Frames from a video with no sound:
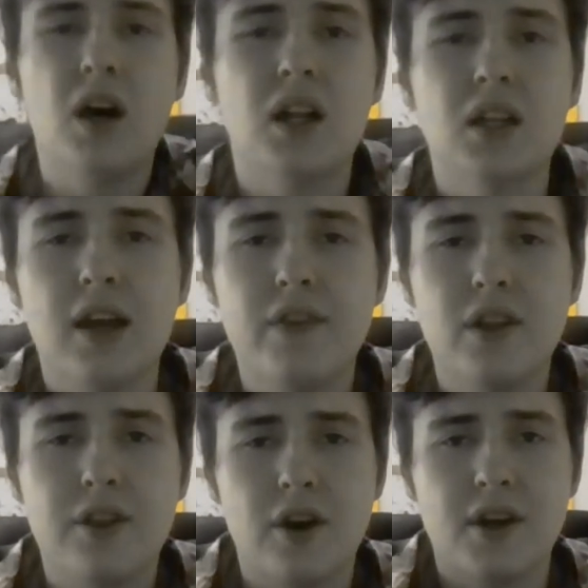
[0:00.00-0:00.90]

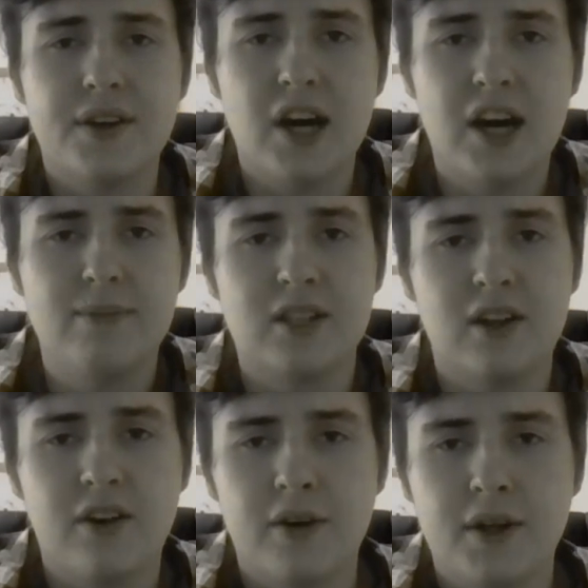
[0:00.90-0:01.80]
11:30 time
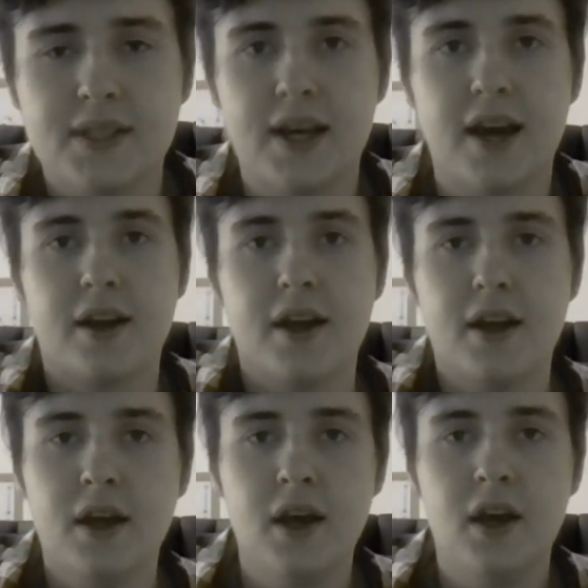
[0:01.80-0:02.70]
slot on a
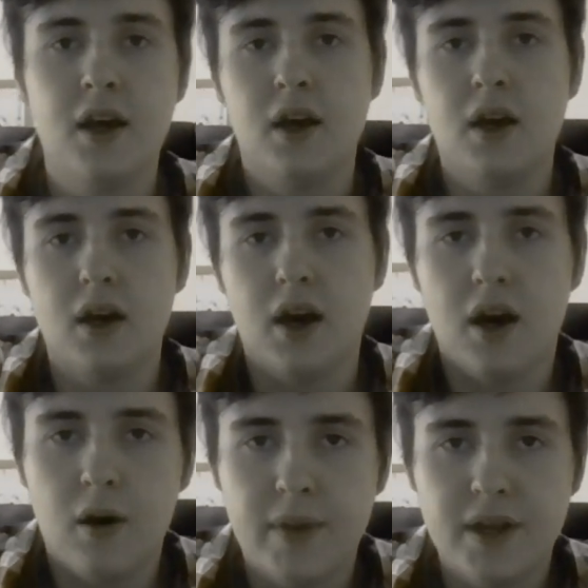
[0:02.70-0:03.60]
Saturday.
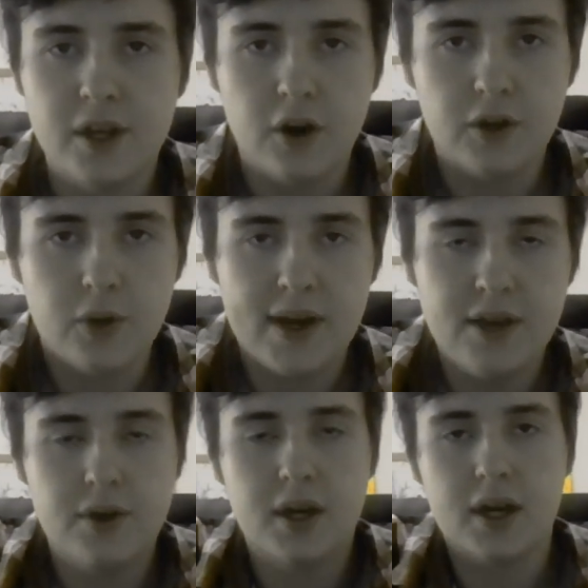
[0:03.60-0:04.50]
And the only way
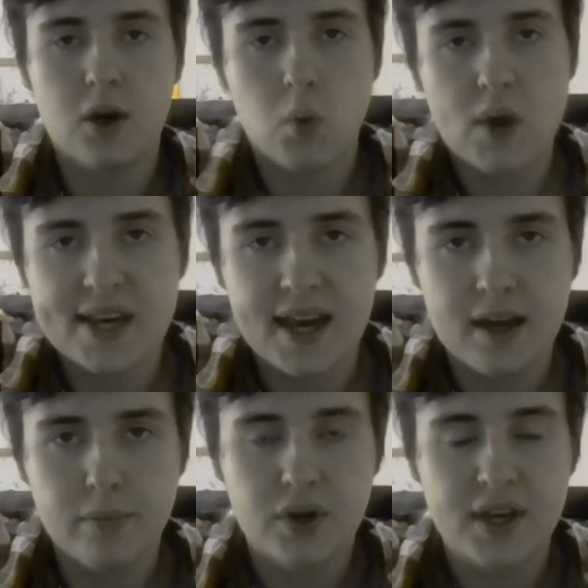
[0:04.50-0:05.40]
you can get a
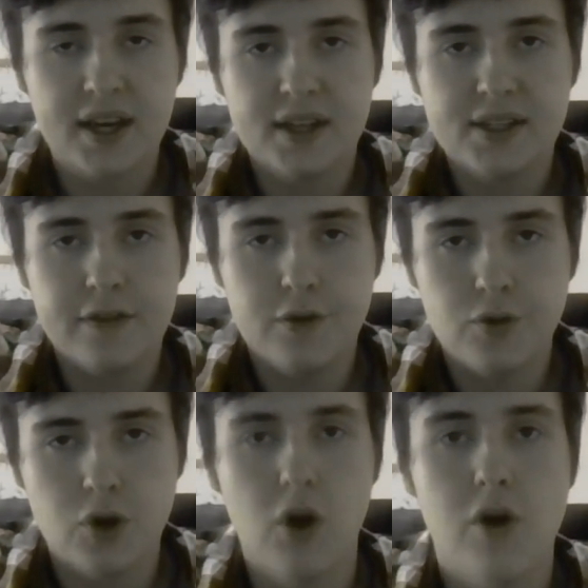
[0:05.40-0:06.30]
weekend booking is if you
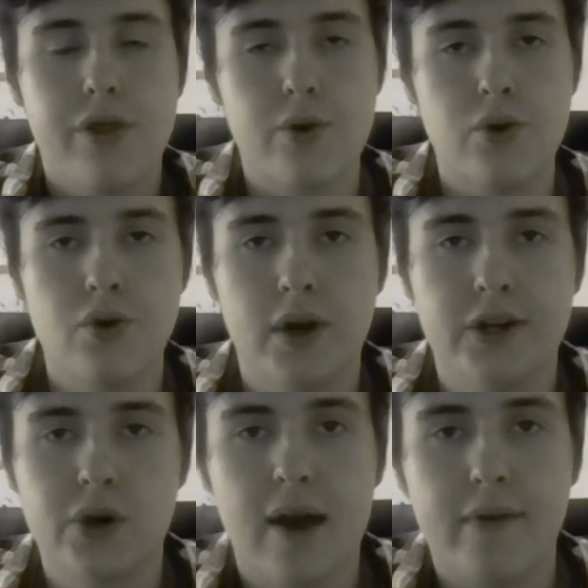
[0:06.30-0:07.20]
go through a
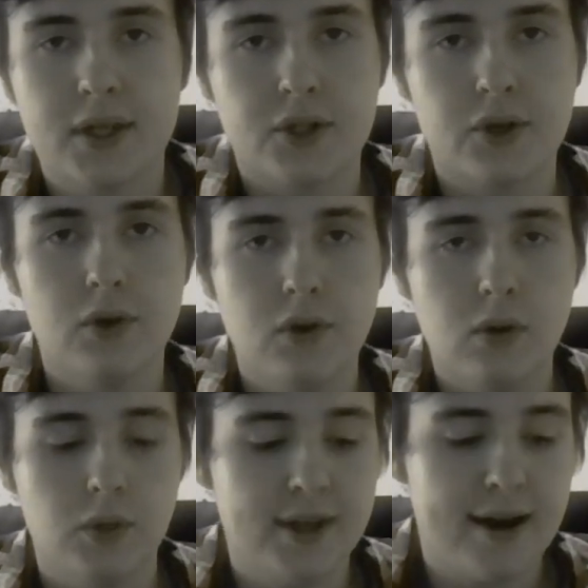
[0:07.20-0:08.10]
driving school,
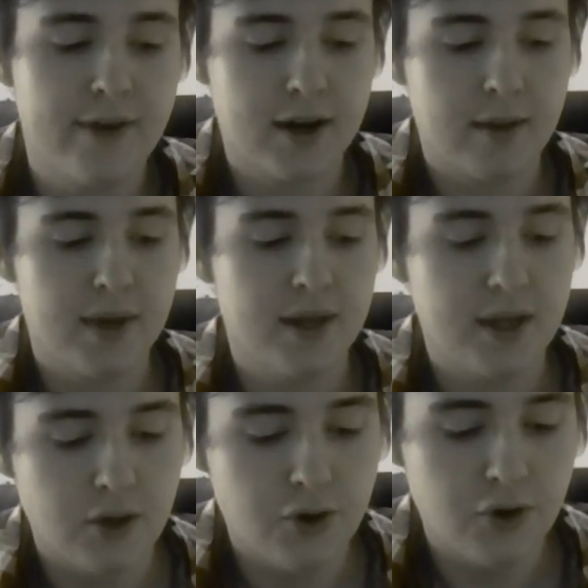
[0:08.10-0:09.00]
which I recommend
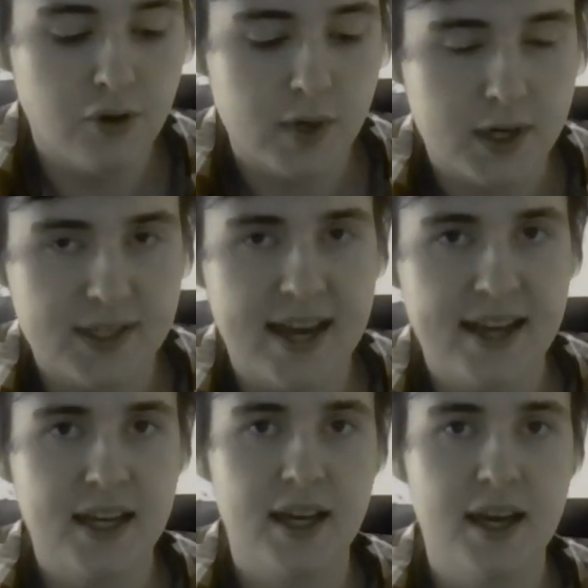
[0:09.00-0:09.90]
that you do because they
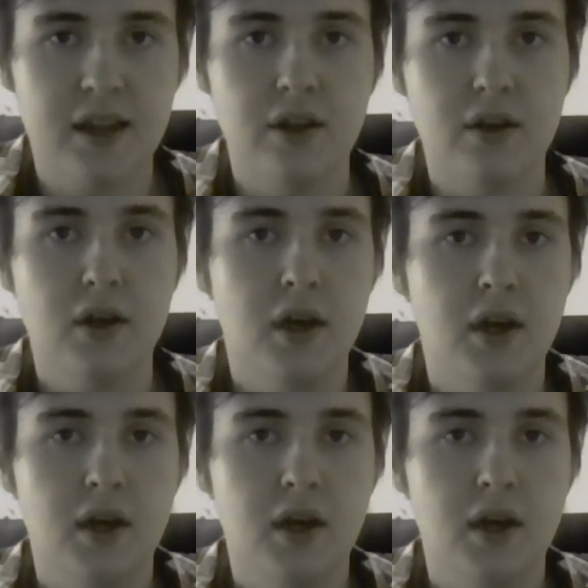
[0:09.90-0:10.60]
can get the